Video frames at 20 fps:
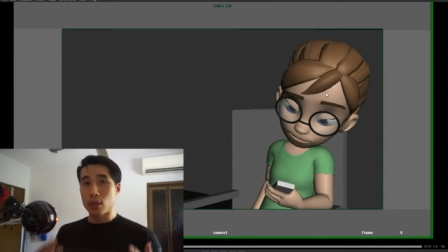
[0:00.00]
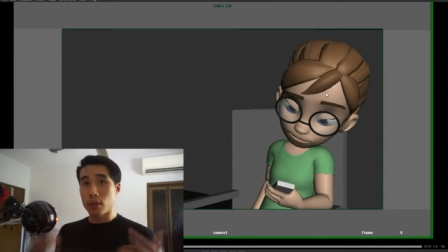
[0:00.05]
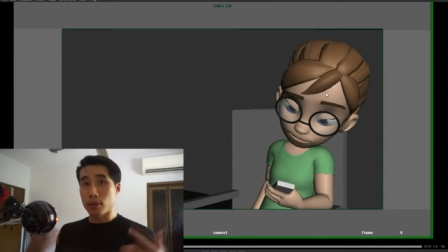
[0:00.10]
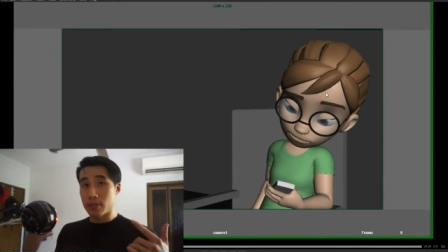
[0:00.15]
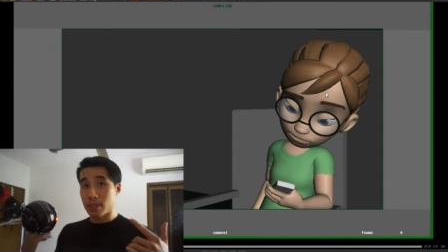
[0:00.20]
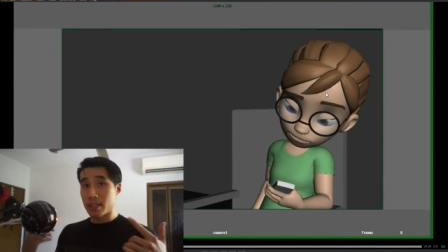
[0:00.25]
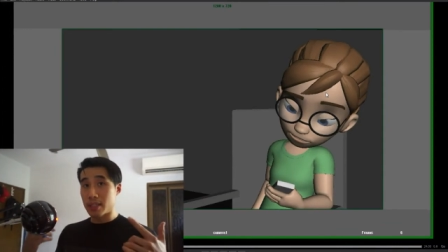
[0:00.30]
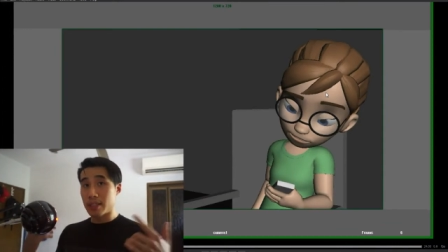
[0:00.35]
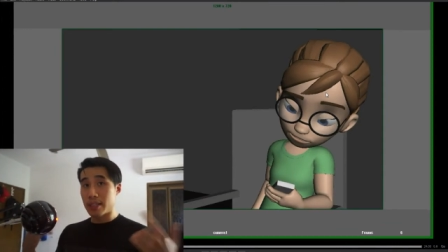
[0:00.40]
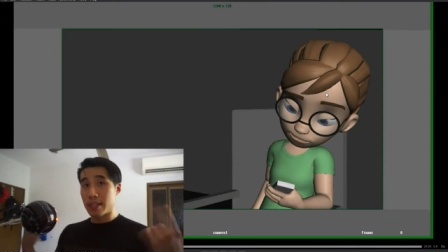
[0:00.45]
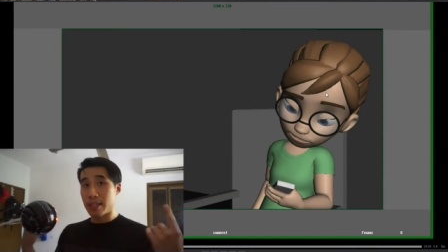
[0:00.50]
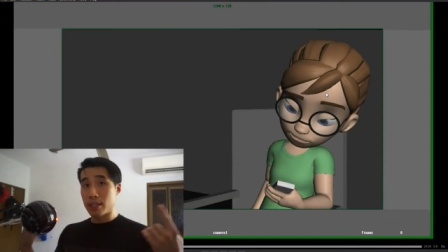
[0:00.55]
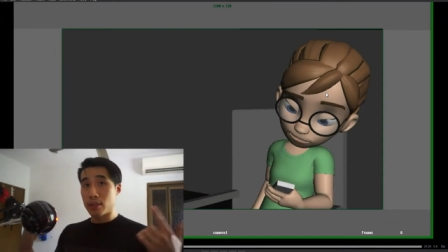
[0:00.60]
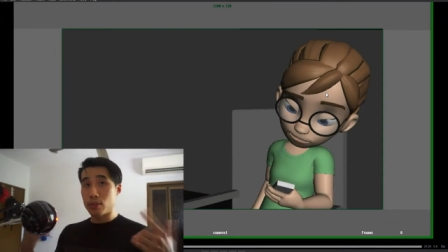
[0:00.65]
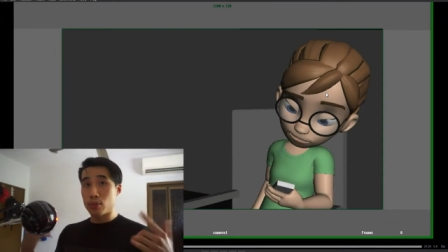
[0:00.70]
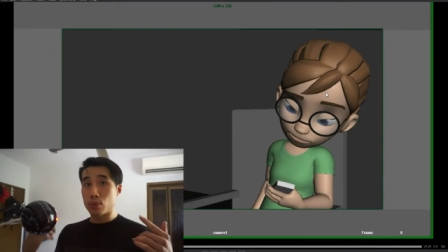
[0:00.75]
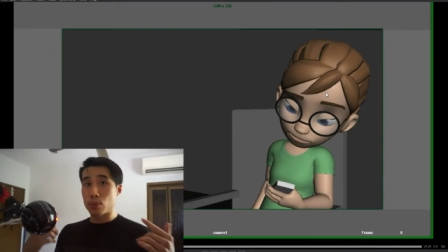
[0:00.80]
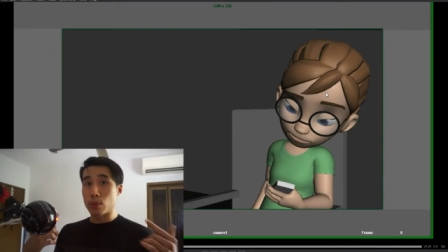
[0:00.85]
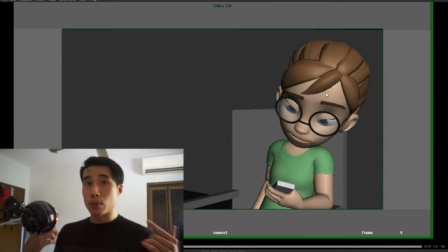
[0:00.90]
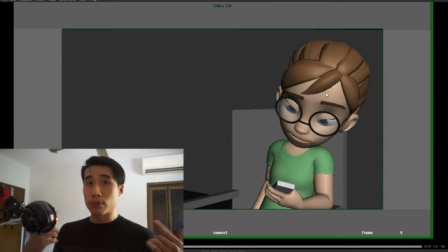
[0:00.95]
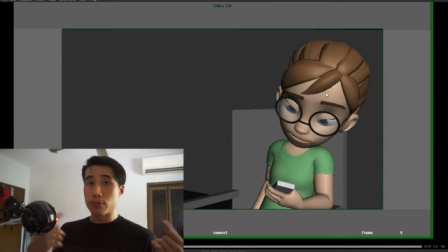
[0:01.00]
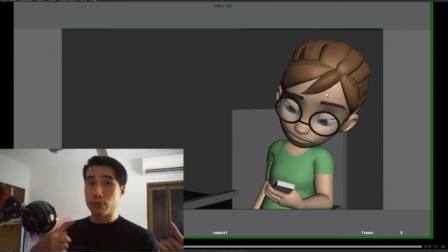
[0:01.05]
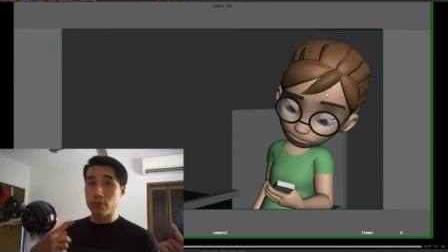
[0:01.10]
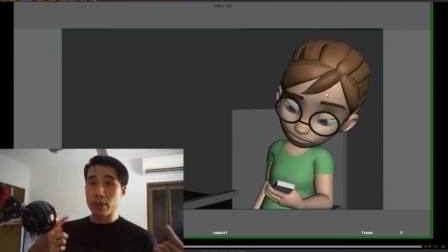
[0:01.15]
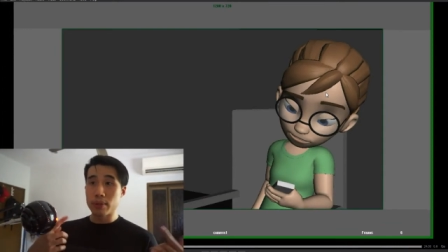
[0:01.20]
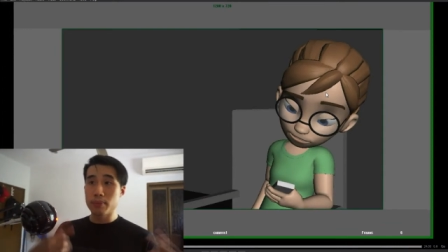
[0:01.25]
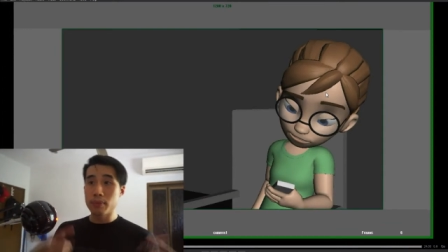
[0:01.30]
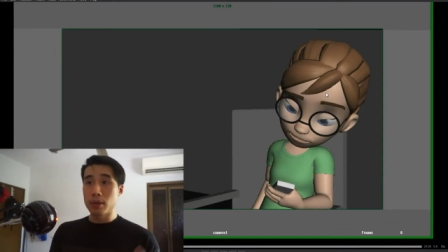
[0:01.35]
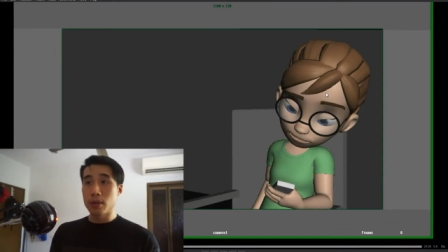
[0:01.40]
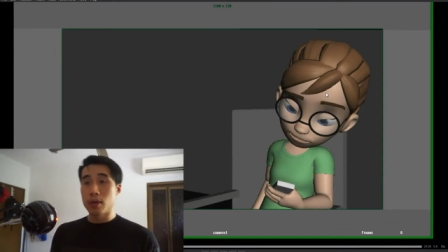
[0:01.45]
offset the head to 1
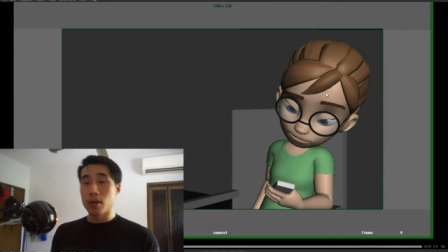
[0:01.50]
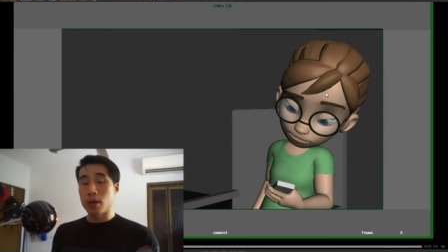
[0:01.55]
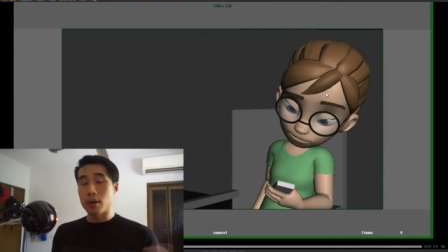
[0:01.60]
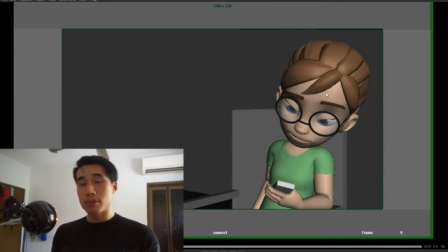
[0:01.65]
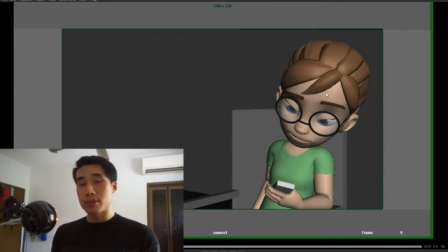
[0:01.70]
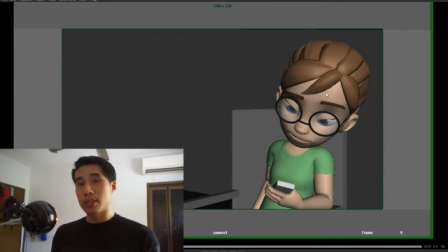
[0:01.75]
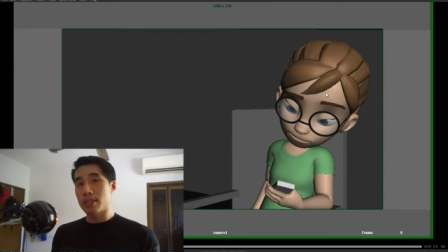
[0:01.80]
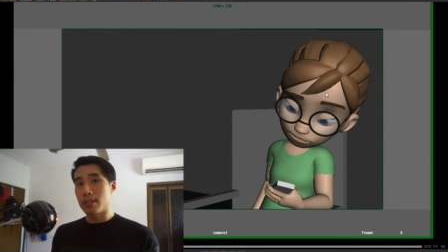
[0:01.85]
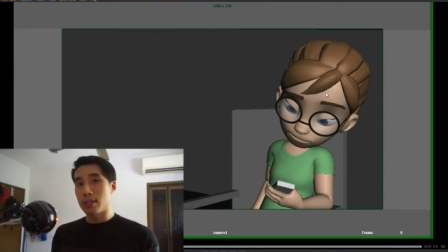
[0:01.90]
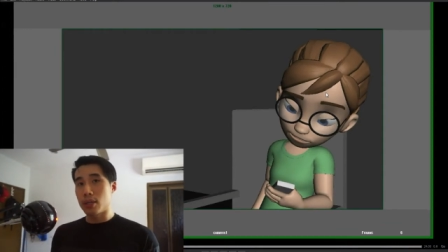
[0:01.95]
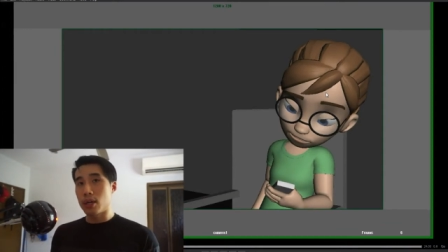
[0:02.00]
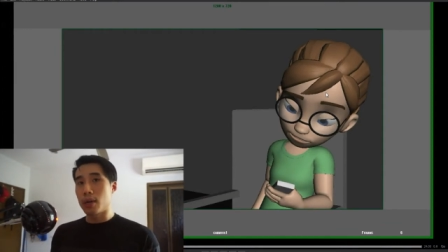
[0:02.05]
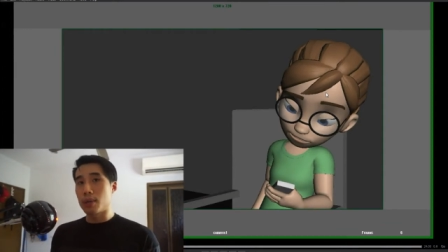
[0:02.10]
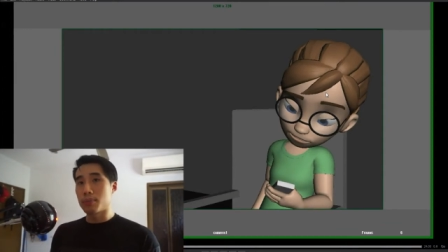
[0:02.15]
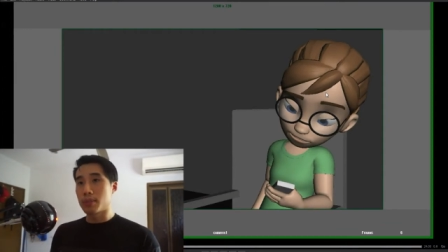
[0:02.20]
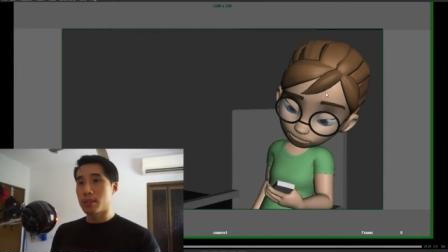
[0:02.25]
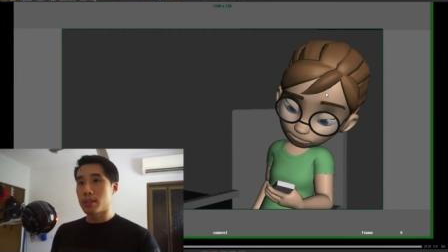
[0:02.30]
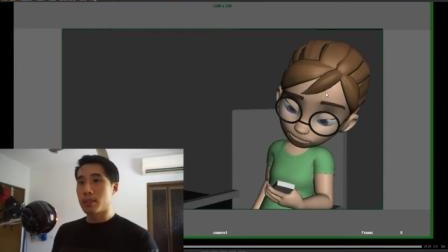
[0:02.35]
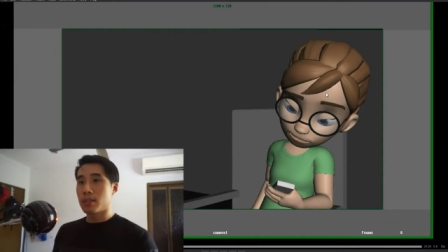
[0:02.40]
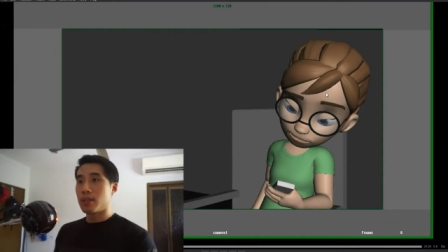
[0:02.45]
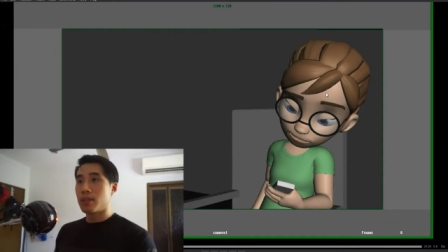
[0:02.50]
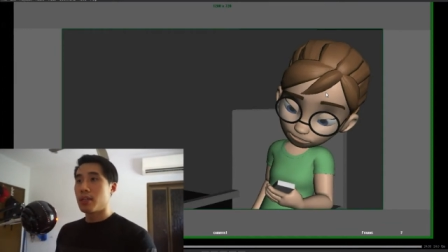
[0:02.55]
frame, offset the arms.